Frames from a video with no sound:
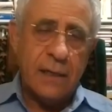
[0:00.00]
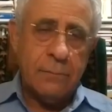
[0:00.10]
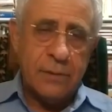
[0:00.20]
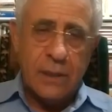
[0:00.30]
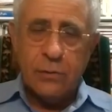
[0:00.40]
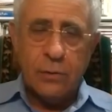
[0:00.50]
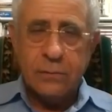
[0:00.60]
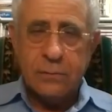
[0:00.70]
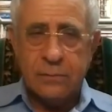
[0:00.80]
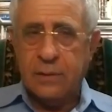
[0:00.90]
it. They
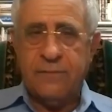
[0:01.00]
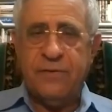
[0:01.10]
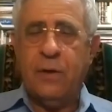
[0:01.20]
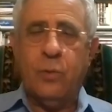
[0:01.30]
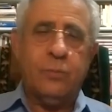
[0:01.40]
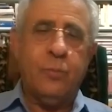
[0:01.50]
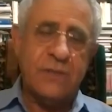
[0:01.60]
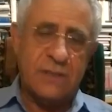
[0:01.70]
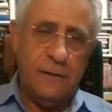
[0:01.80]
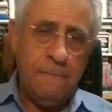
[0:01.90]
don't reveal what
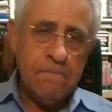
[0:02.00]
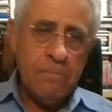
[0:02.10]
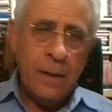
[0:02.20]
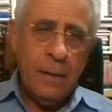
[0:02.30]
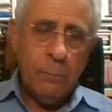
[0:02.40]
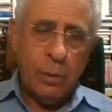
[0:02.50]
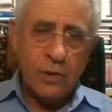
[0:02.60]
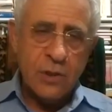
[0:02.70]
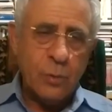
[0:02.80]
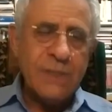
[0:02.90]
was there
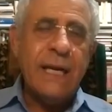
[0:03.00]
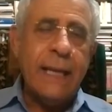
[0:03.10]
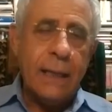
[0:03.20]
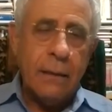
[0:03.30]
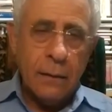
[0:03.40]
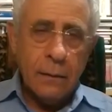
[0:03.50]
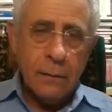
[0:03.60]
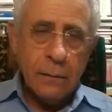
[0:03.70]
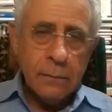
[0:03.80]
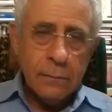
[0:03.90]
because it was illegal.
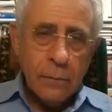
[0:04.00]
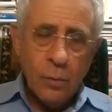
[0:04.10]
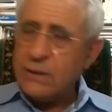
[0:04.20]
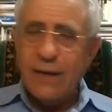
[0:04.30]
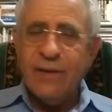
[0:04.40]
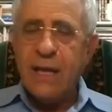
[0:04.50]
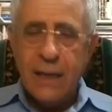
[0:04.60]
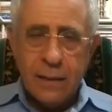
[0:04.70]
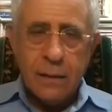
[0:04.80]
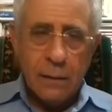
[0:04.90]
Whatever they
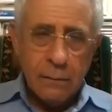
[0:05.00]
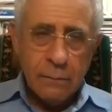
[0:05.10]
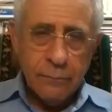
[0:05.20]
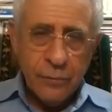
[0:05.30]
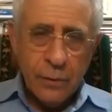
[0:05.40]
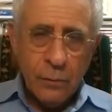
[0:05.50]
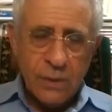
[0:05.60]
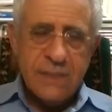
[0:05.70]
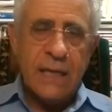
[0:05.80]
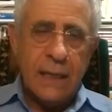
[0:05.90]
had there
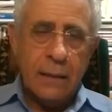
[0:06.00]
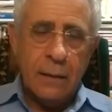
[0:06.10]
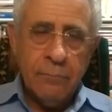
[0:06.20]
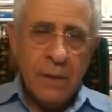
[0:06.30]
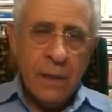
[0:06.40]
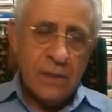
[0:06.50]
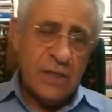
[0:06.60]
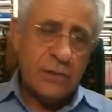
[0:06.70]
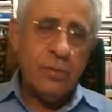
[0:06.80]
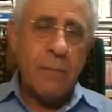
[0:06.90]
was illegal. And
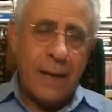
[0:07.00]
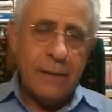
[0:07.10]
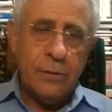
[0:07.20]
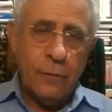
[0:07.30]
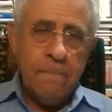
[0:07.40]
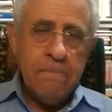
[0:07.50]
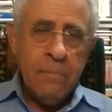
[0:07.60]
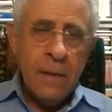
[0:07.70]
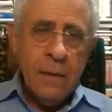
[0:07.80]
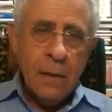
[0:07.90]
just to remind you,
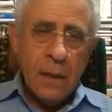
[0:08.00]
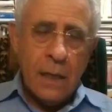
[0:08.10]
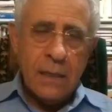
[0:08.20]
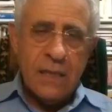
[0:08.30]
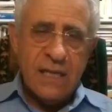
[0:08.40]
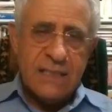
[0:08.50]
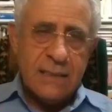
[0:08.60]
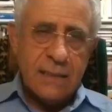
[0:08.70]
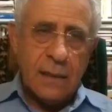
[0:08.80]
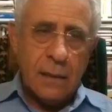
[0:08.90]
uh, this
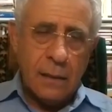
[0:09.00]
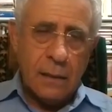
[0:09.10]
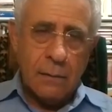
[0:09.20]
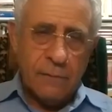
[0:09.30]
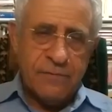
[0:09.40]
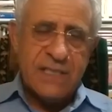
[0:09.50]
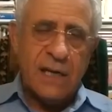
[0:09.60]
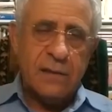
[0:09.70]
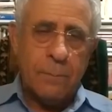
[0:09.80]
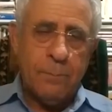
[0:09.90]
uh, uh,
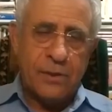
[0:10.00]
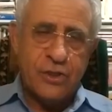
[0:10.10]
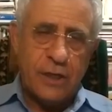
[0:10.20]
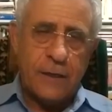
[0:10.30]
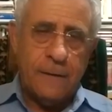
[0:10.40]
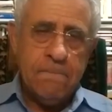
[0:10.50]
facility in Parchin,